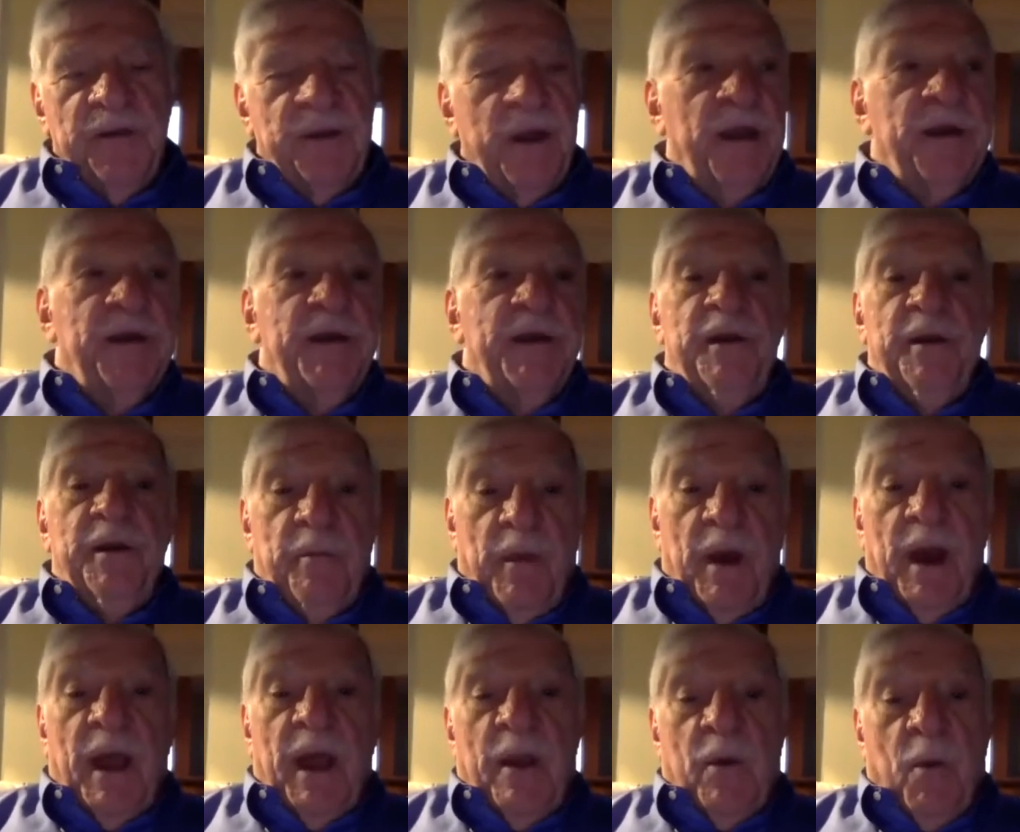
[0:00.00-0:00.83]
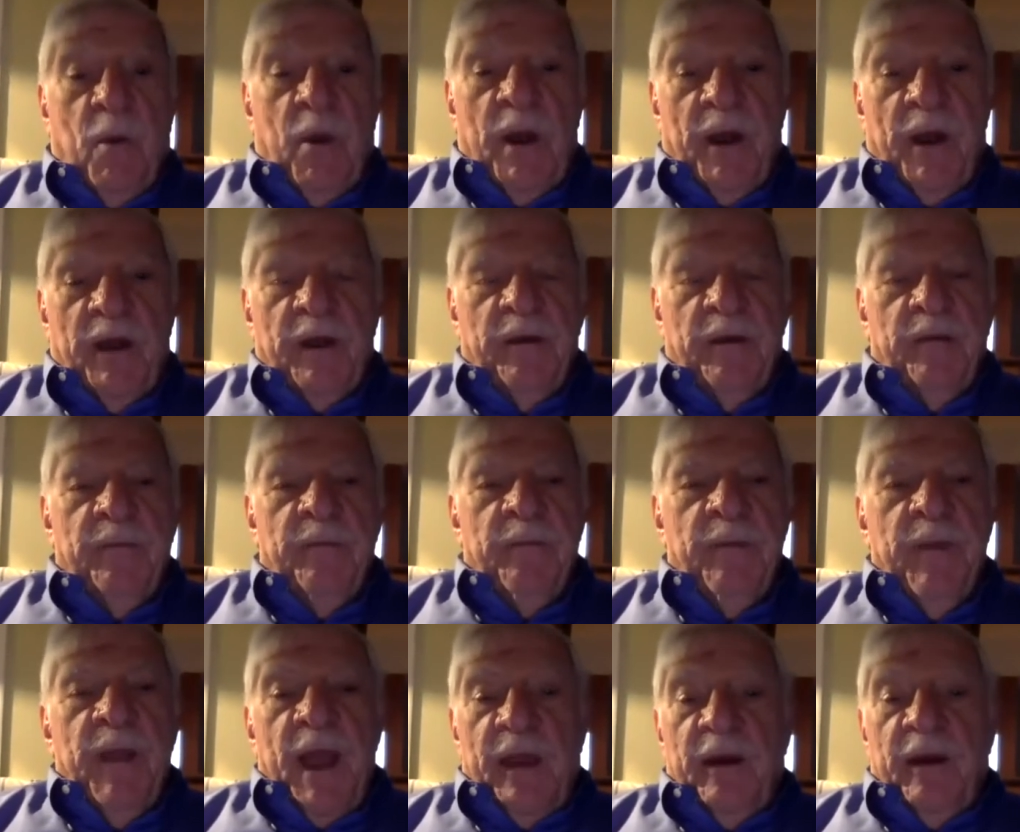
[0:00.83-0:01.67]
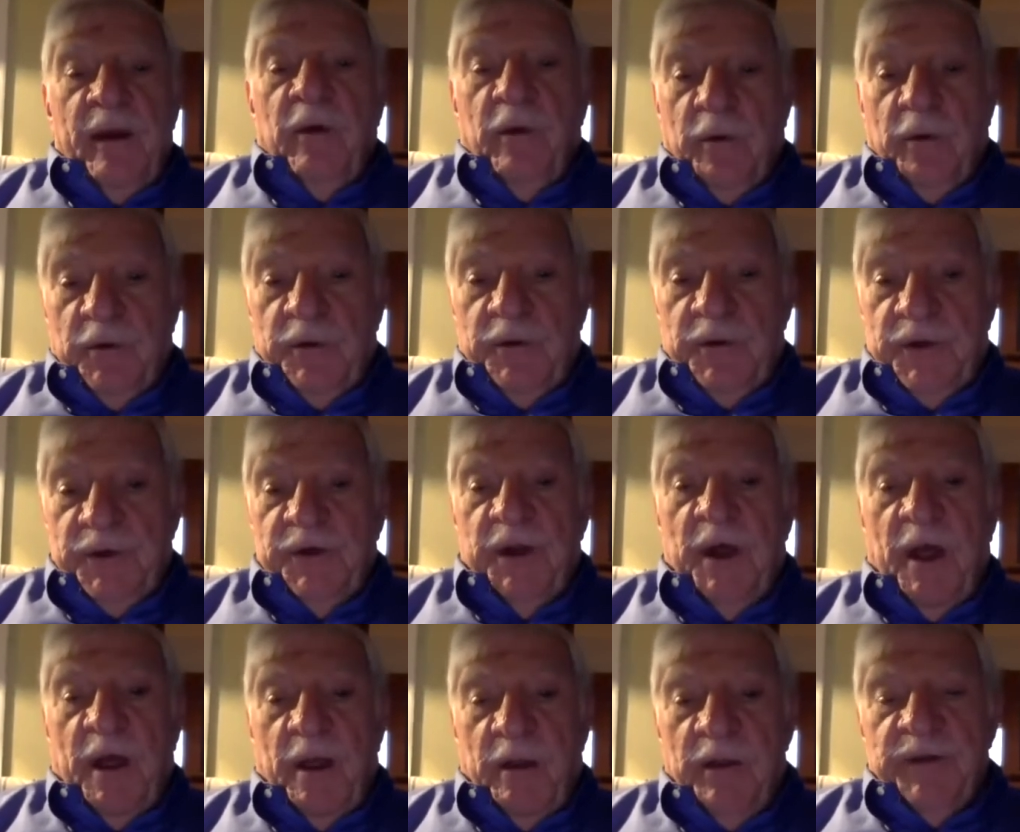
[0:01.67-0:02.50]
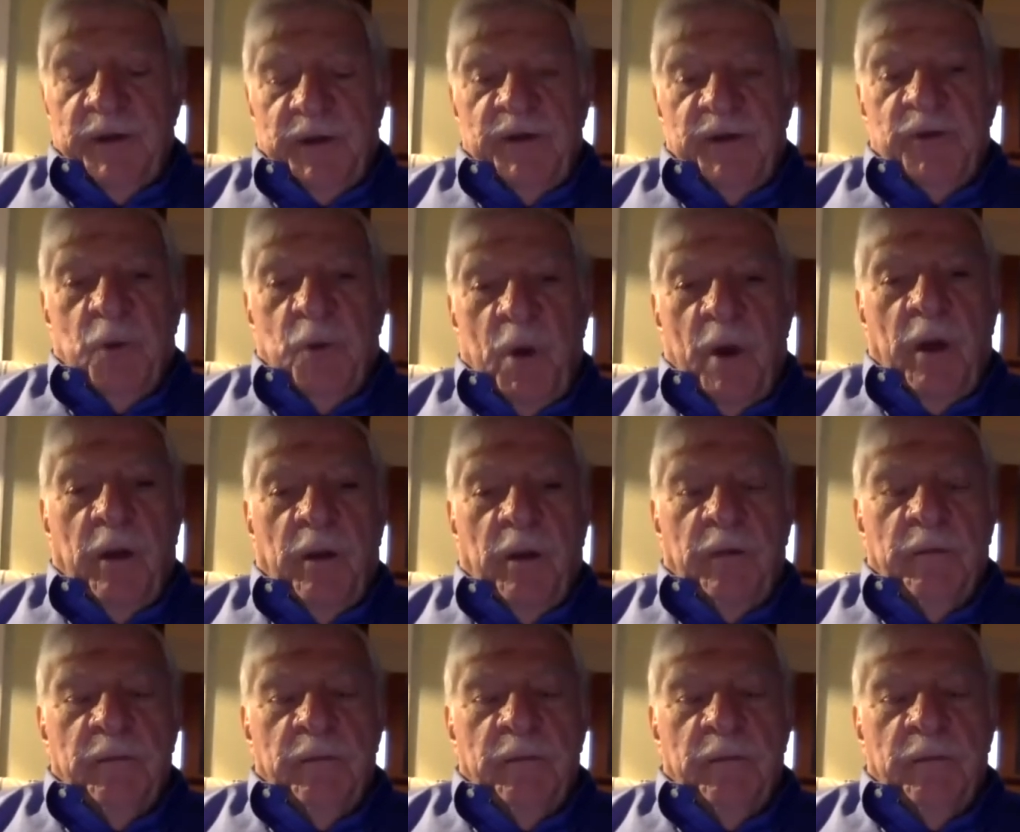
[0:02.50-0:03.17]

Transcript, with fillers: I did it my way and learning styles as well.